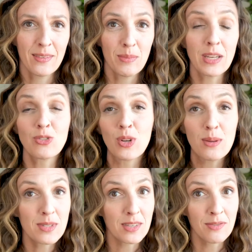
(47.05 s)
Big
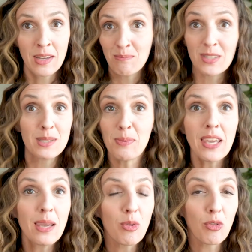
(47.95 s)
dreams of
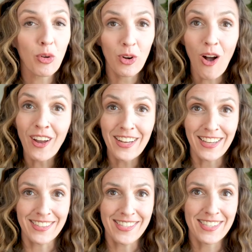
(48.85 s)
speaking before an
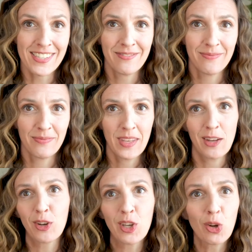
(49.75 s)
audience,
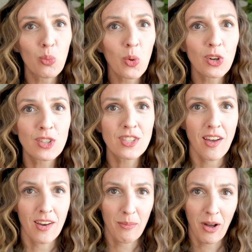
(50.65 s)
hearing your words
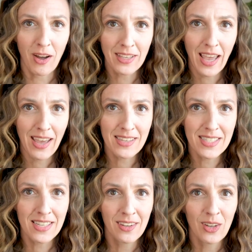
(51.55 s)
on a
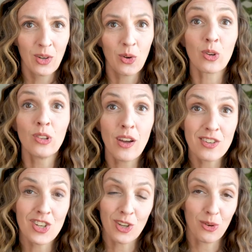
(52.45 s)
podcast, or
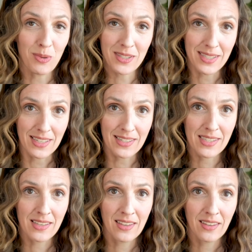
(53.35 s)
launching your business.